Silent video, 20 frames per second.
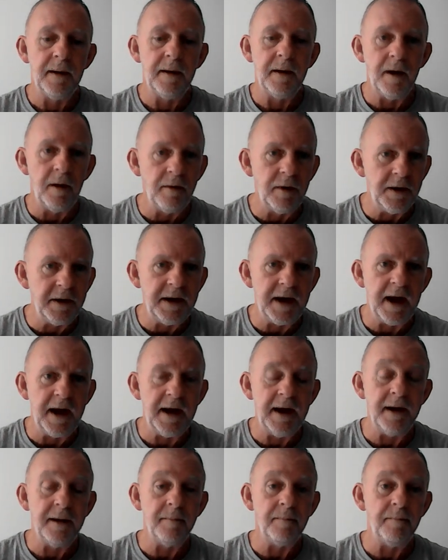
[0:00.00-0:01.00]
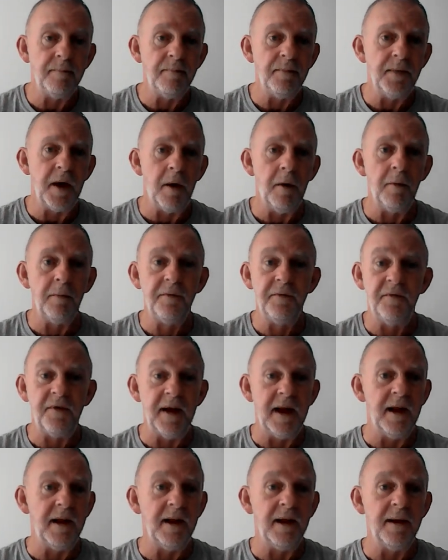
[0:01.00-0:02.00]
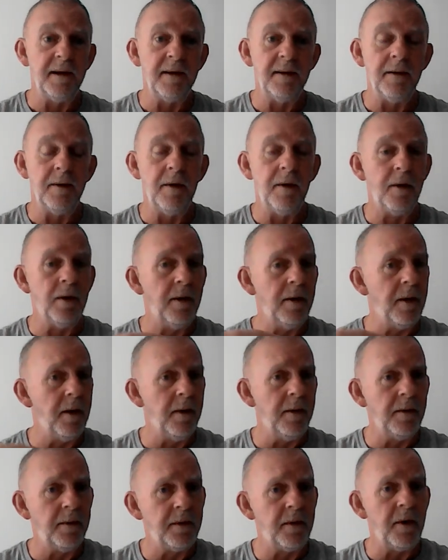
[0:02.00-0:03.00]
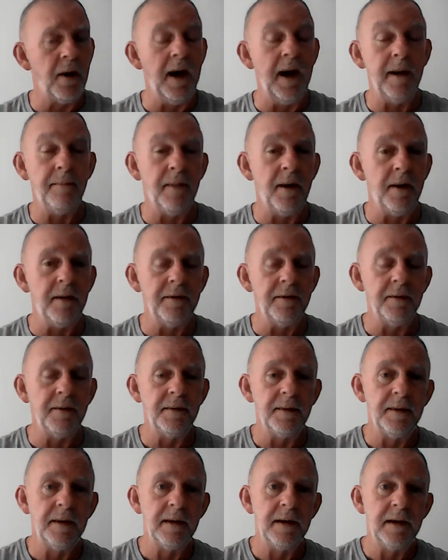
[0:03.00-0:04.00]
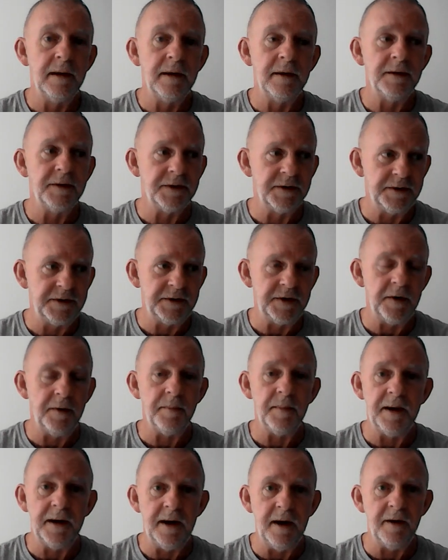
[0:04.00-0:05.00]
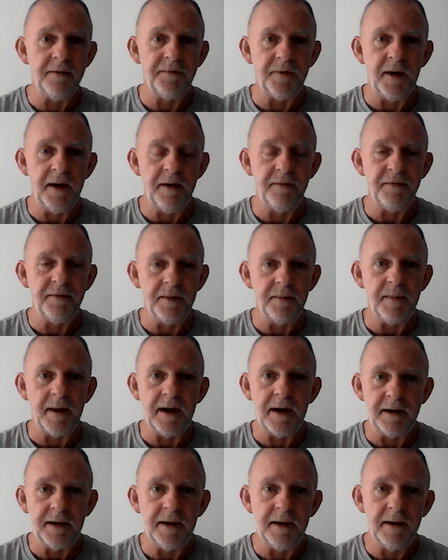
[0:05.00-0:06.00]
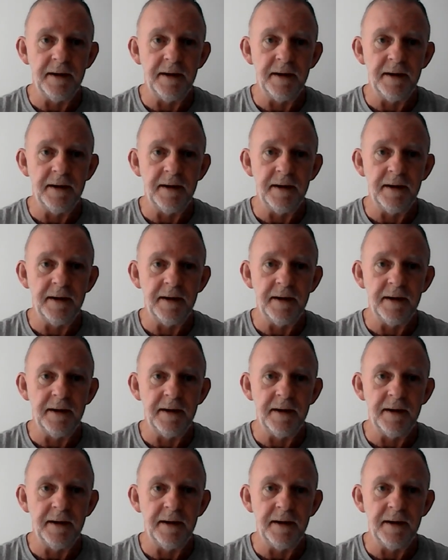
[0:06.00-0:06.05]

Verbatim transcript: Go look at it, old fella or, or grandmother. Because there's something in there for everybody.